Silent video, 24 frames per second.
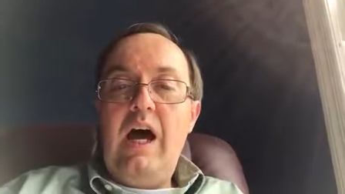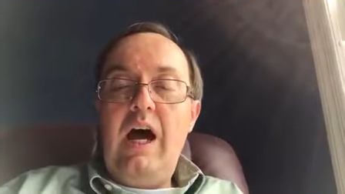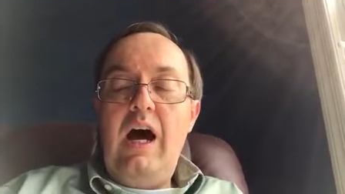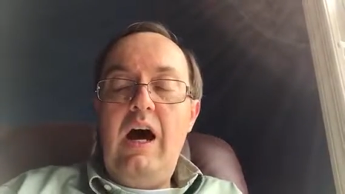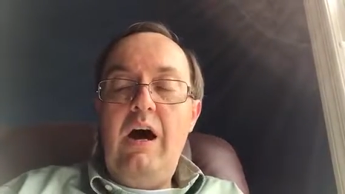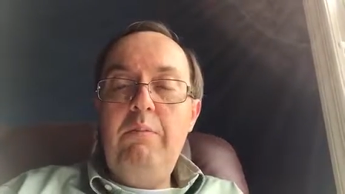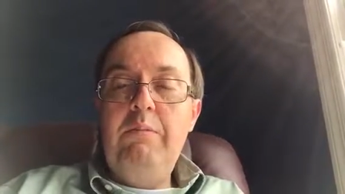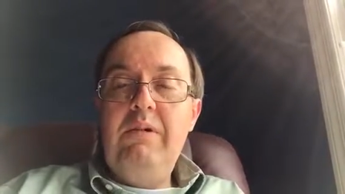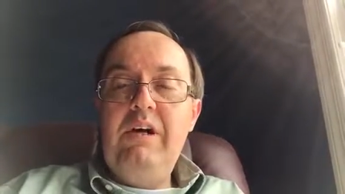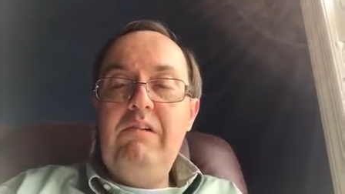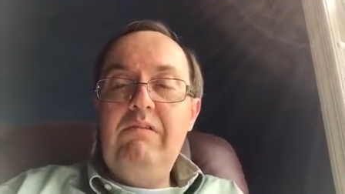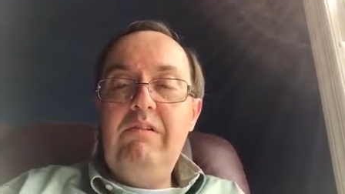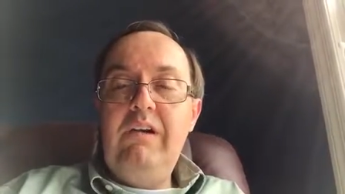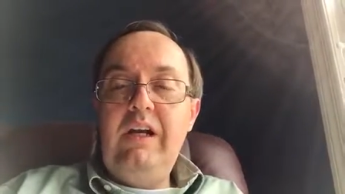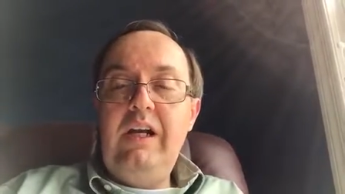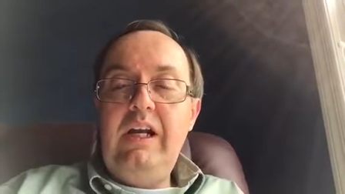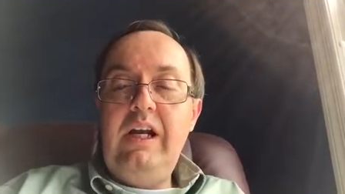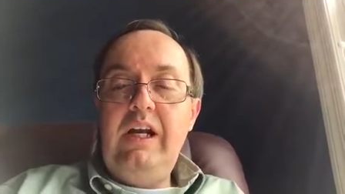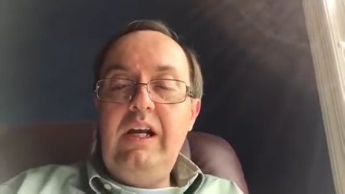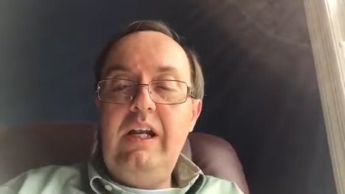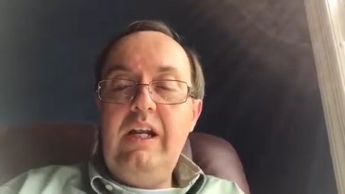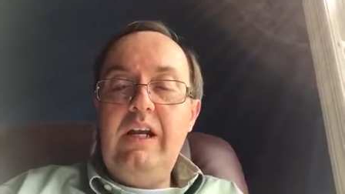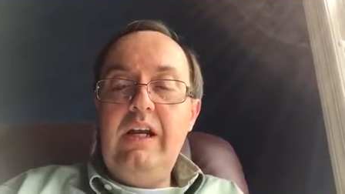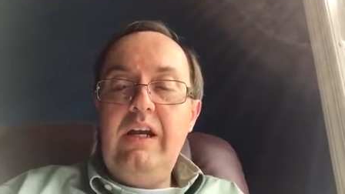I'll be
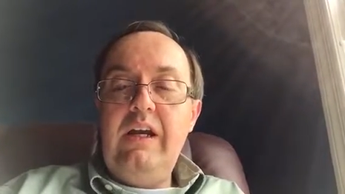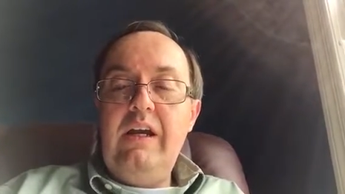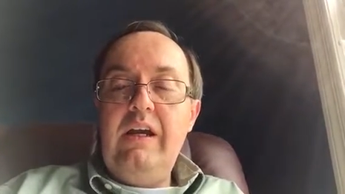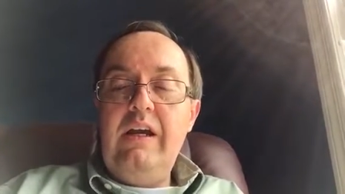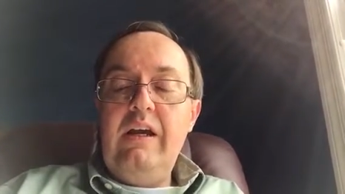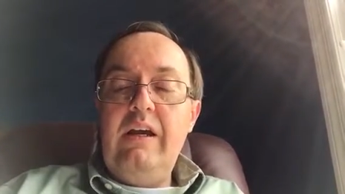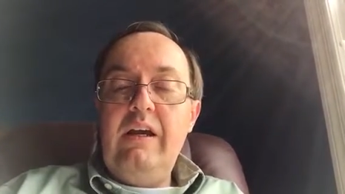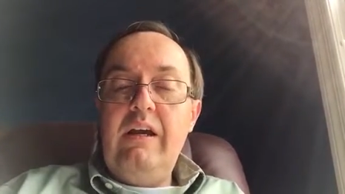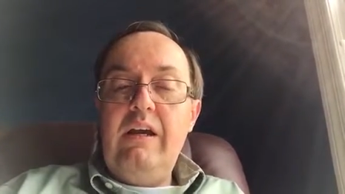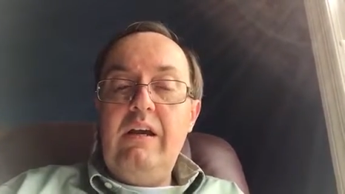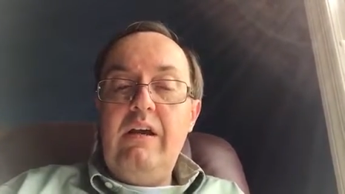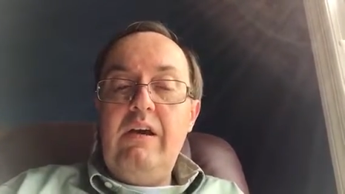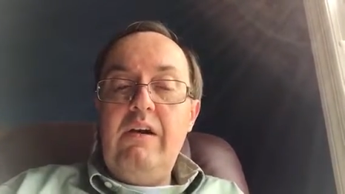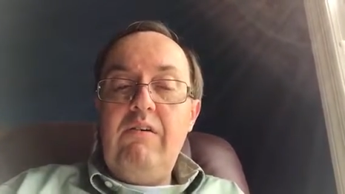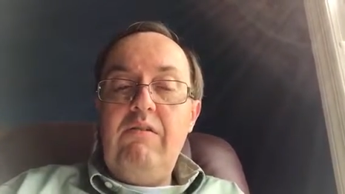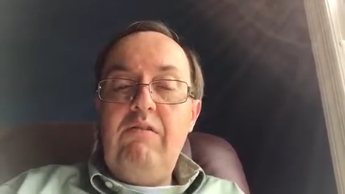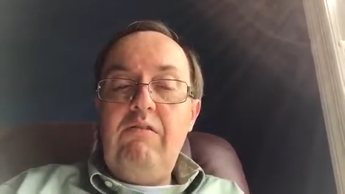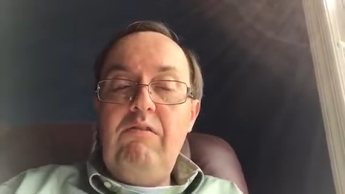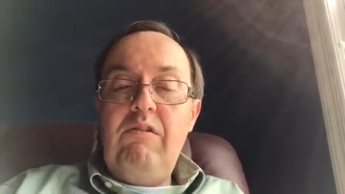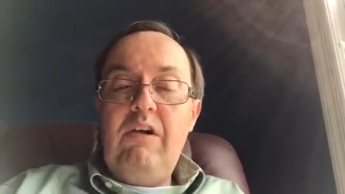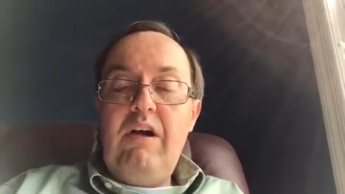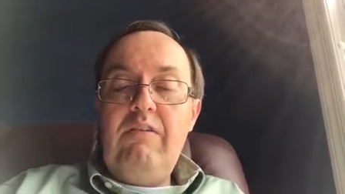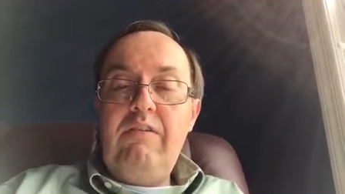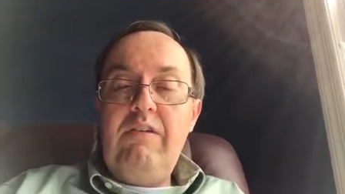reading
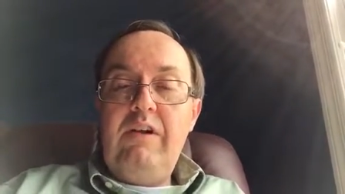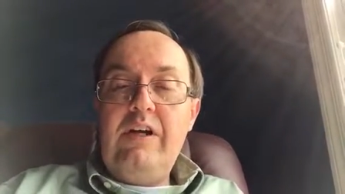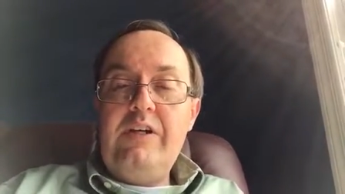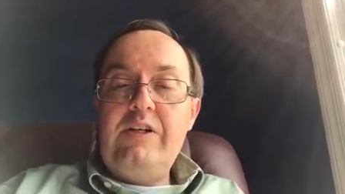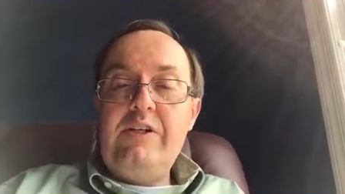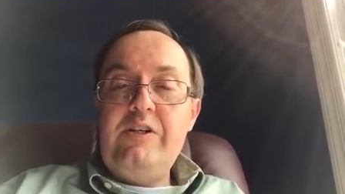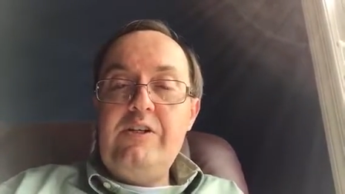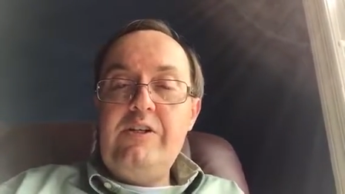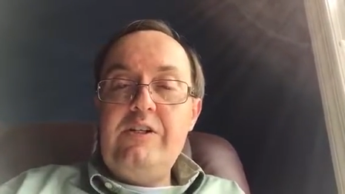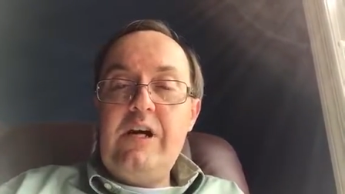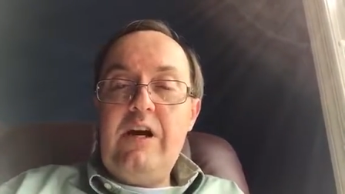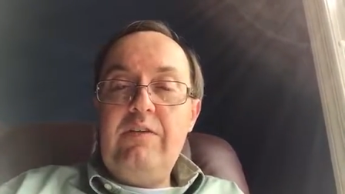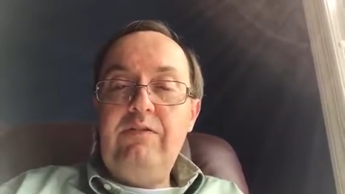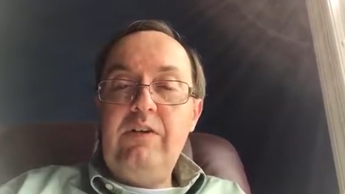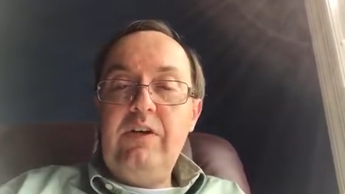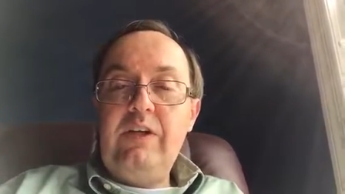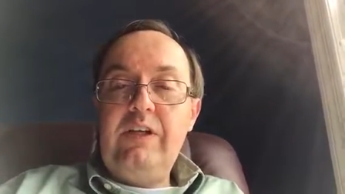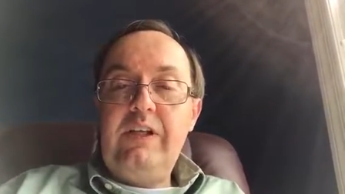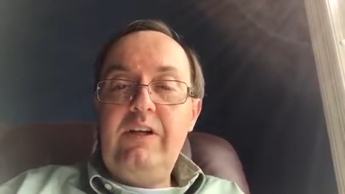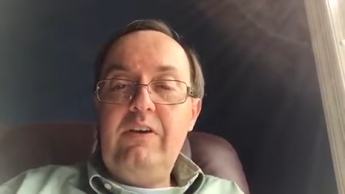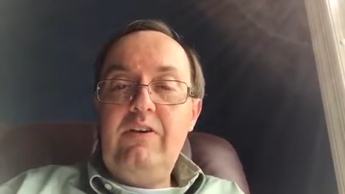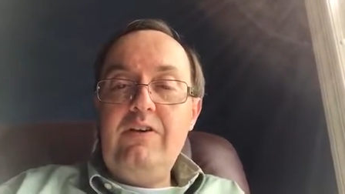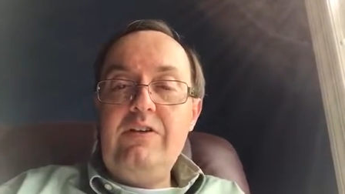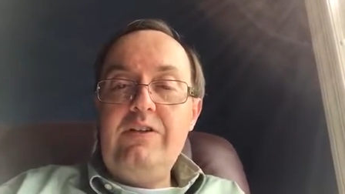Revelation chapter
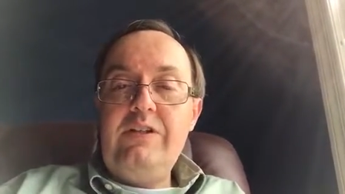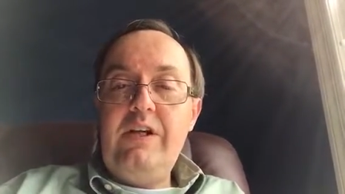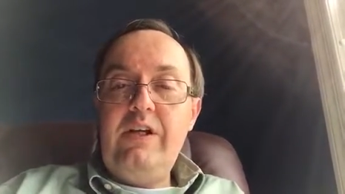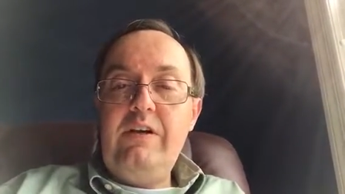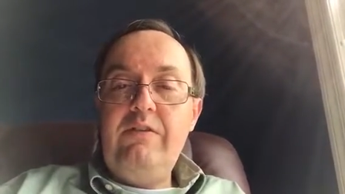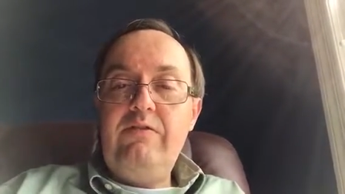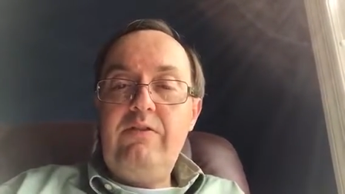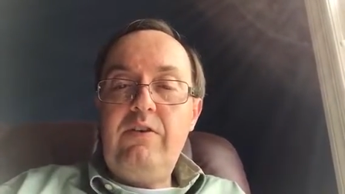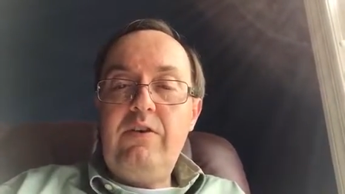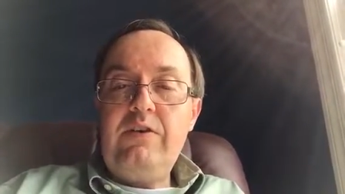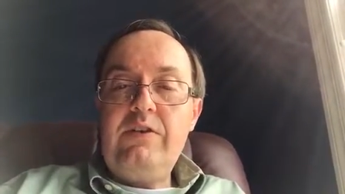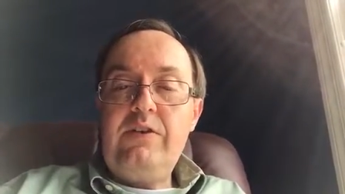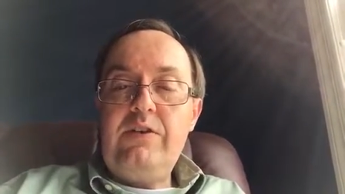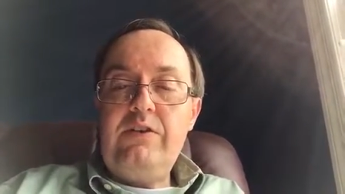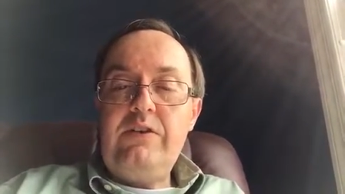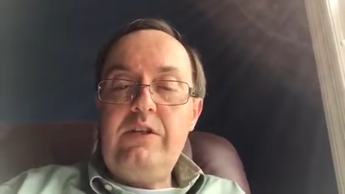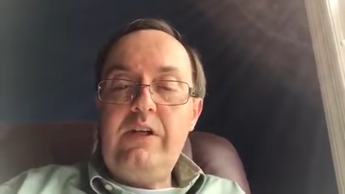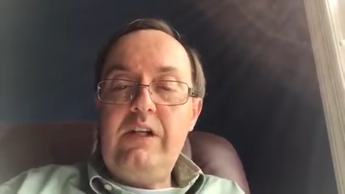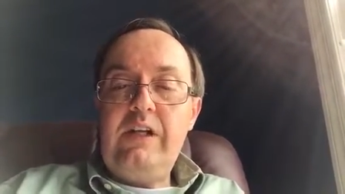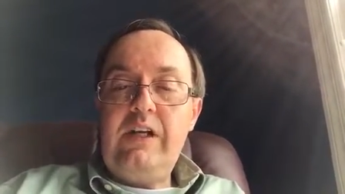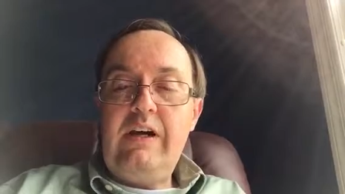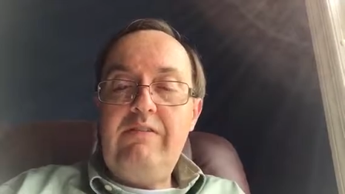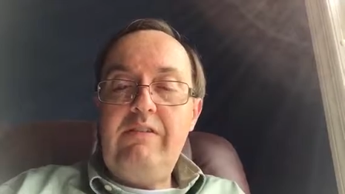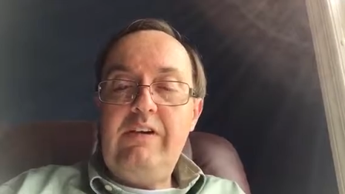13, verses
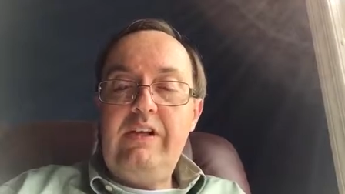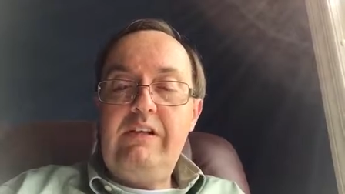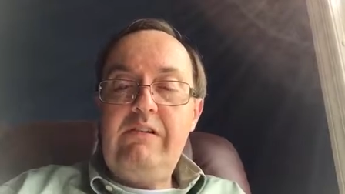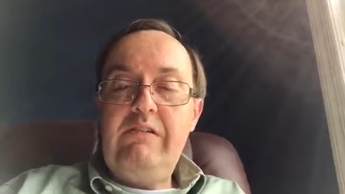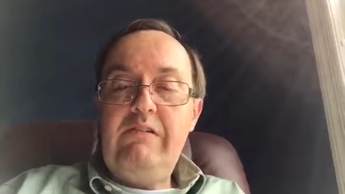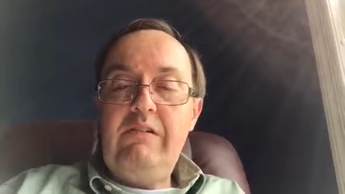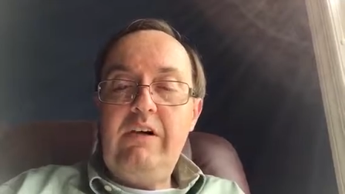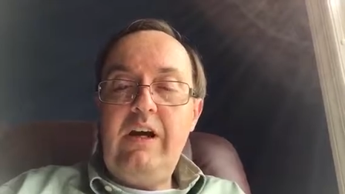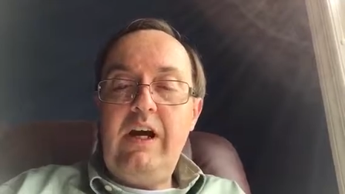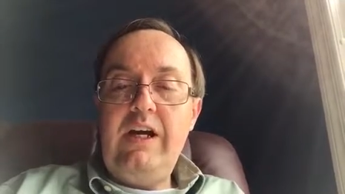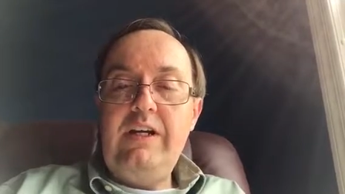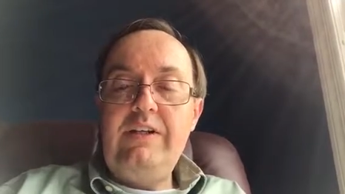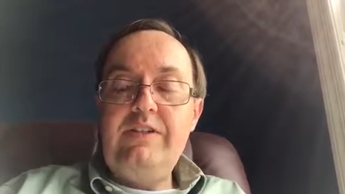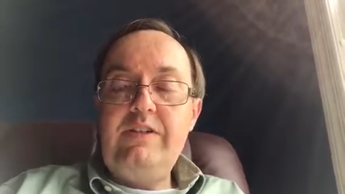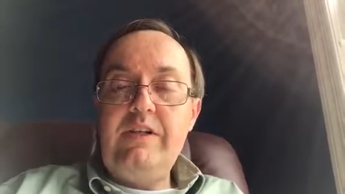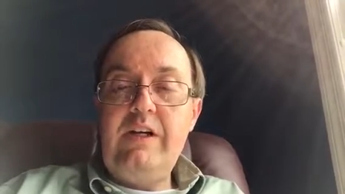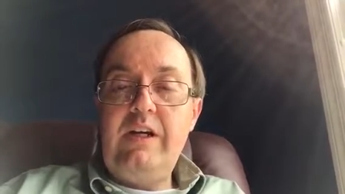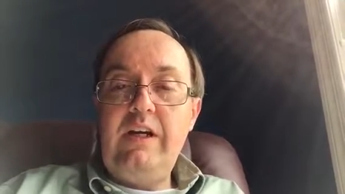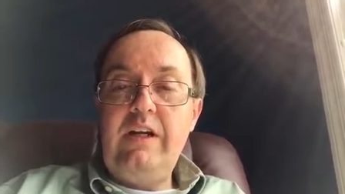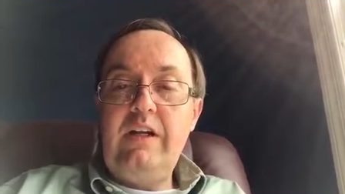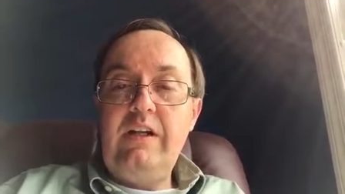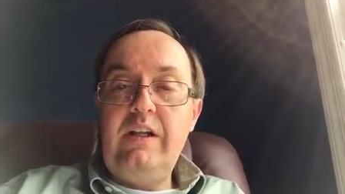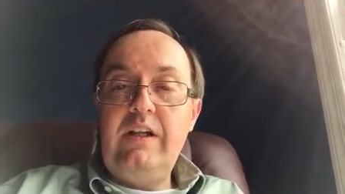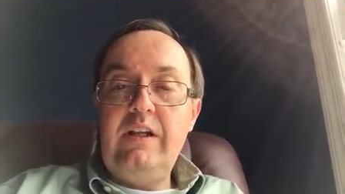11 through
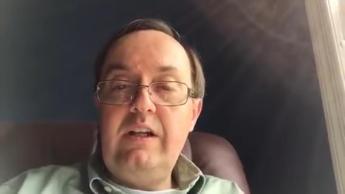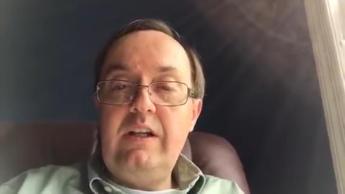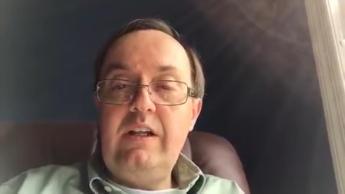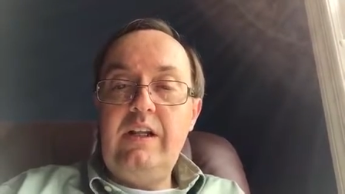18,